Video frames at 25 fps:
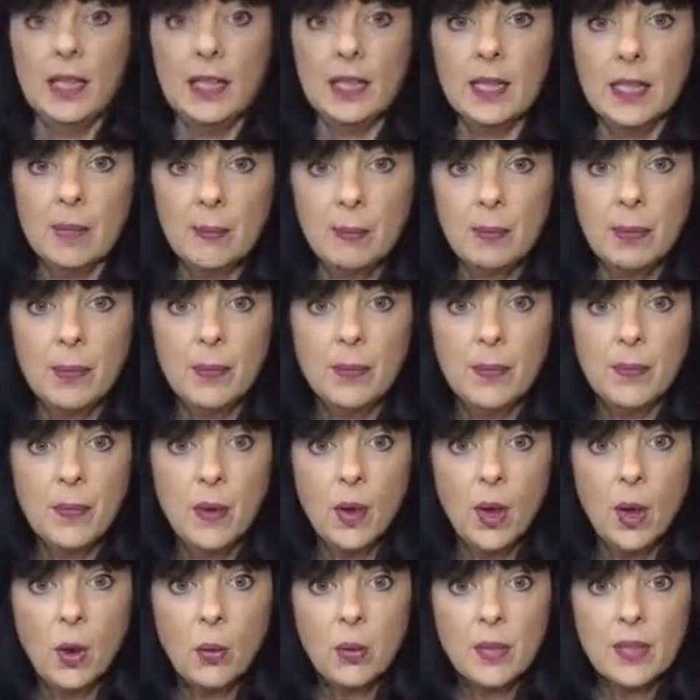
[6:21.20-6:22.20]
Tip,
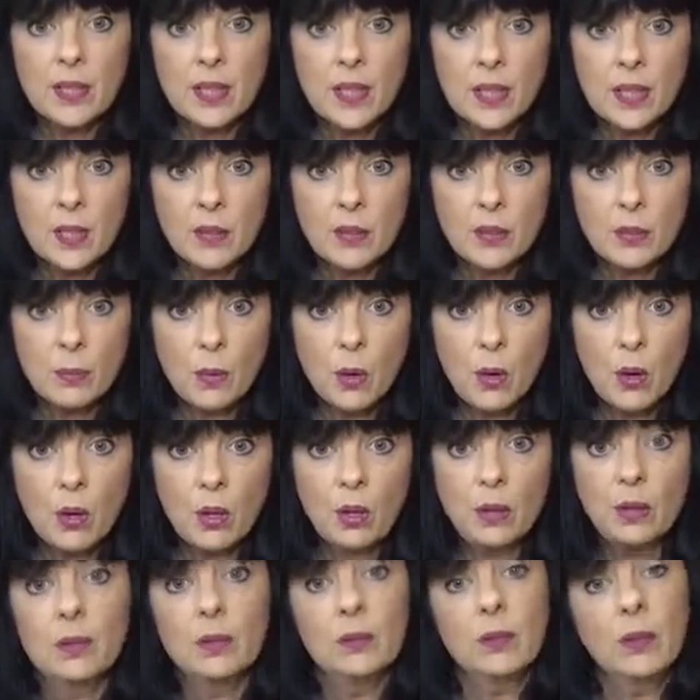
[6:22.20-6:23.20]
always start off
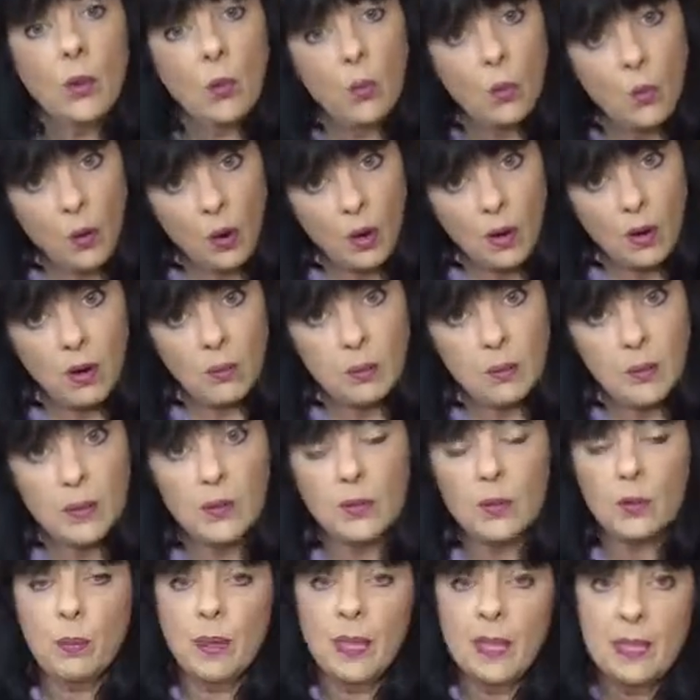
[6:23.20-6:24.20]
small and work up.
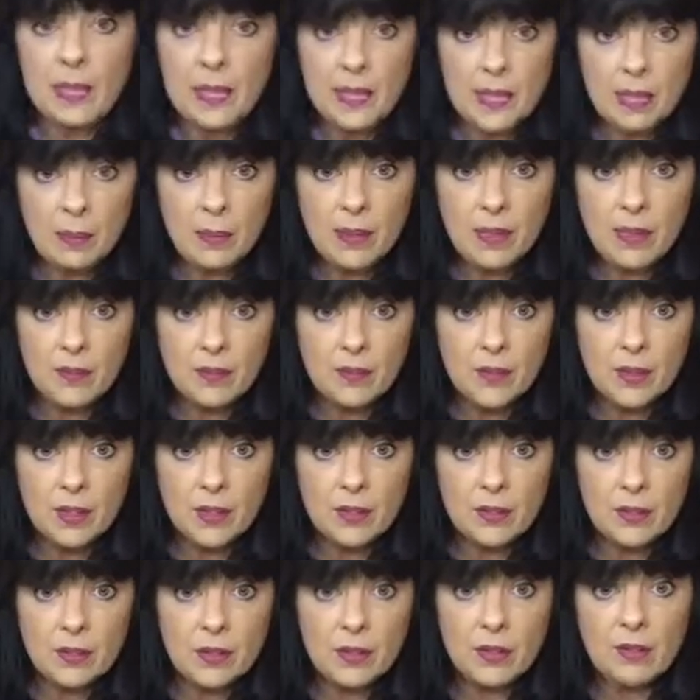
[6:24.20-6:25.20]
So put a little bit in
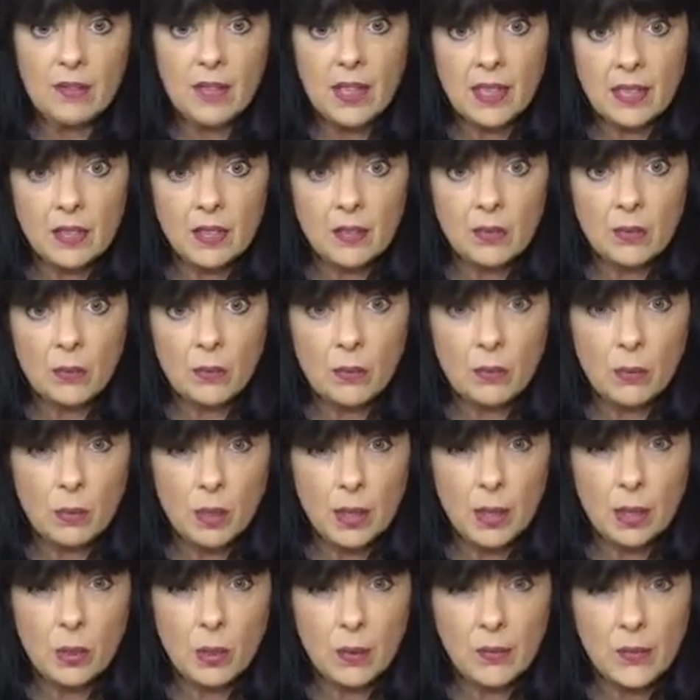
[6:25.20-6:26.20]
first, if that
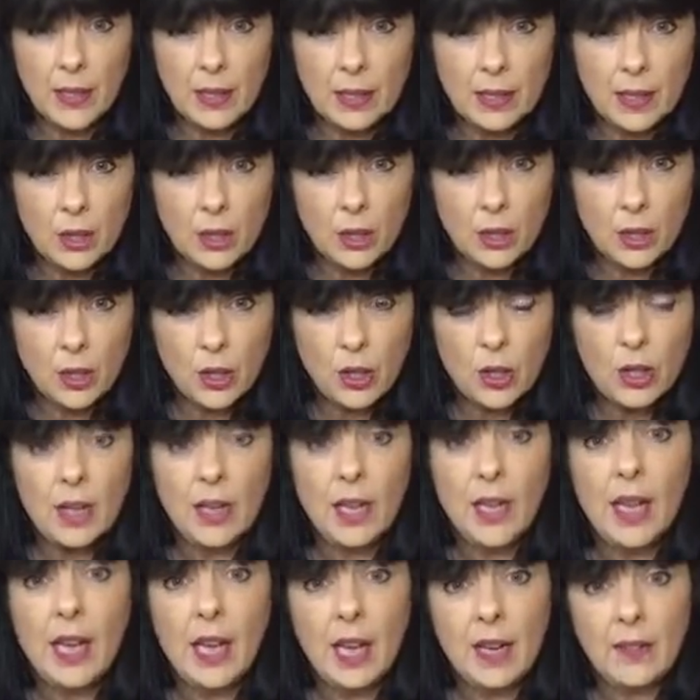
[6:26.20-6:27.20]
doesn't, then stir,
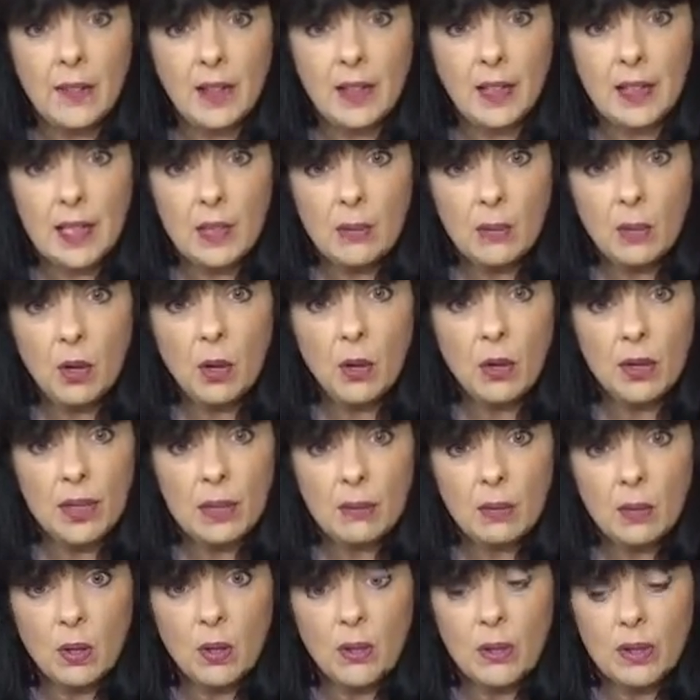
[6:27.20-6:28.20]
and then keep going,
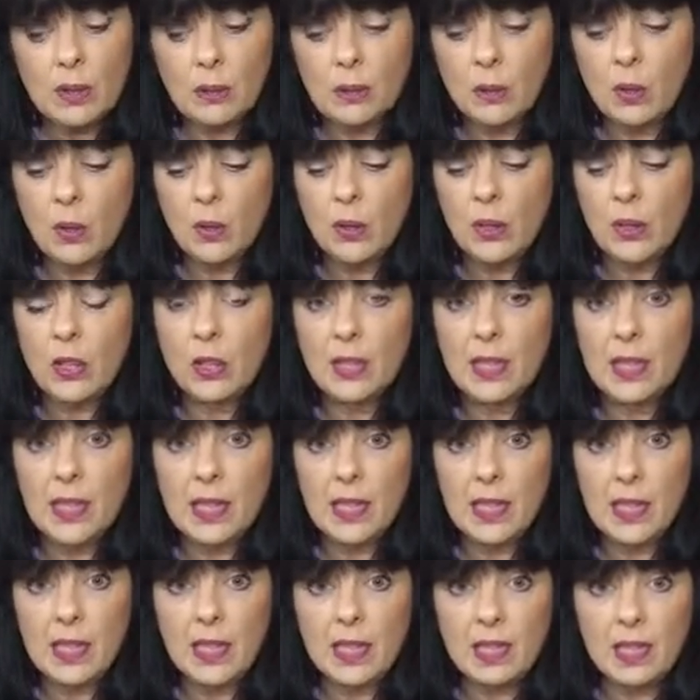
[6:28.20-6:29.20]
keep going, keep going until
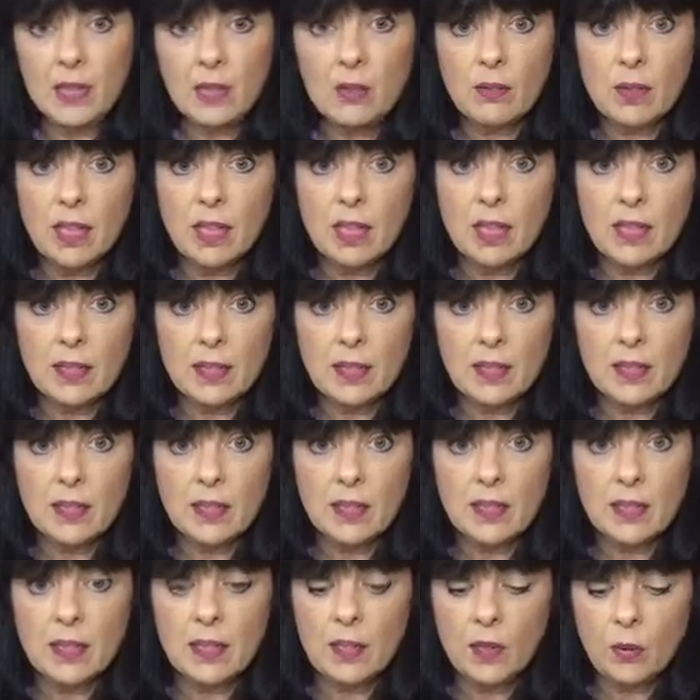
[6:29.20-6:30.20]
it gets to the right
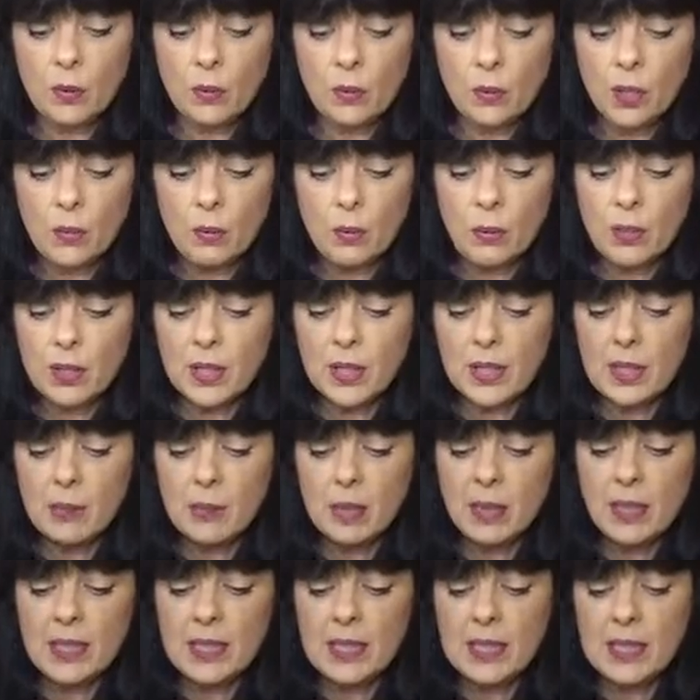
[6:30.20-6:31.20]
consistency. So I'm going to put in
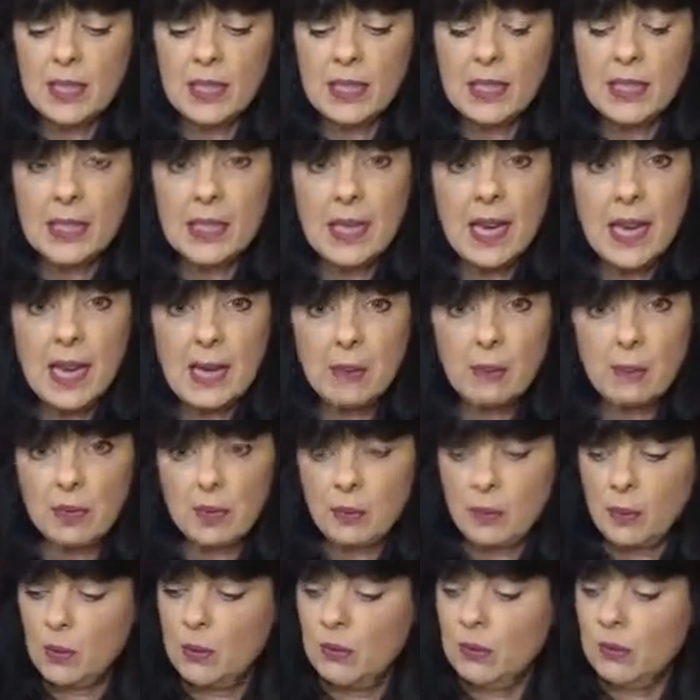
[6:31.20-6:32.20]
about a
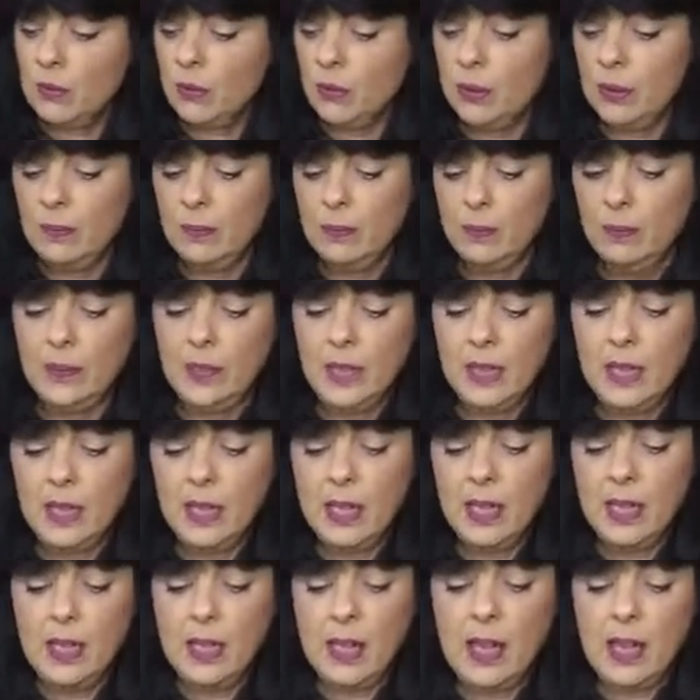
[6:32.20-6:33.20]
tablespoonful,
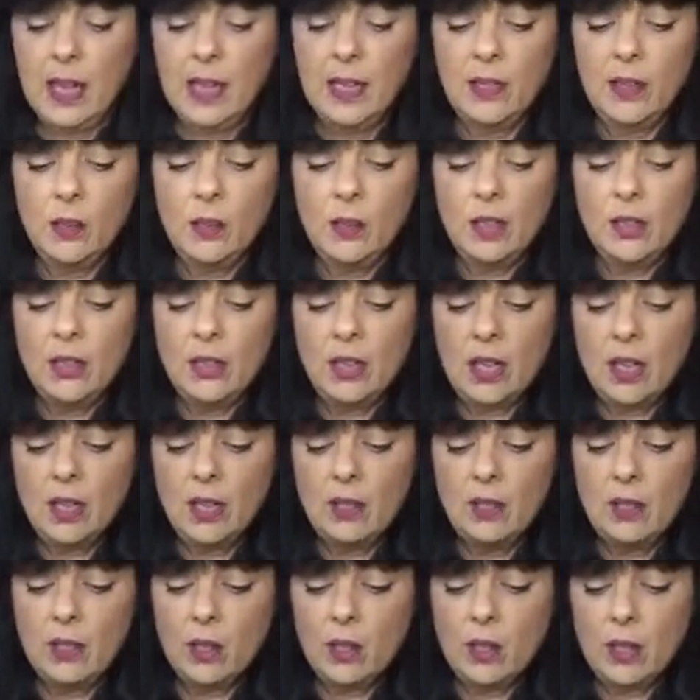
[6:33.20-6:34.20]
and I'm going to start
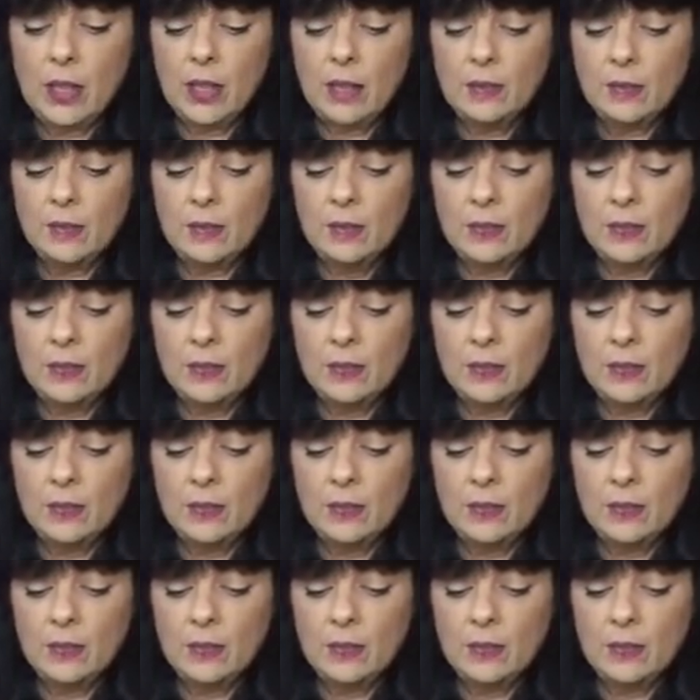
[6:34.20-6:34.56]
stirring.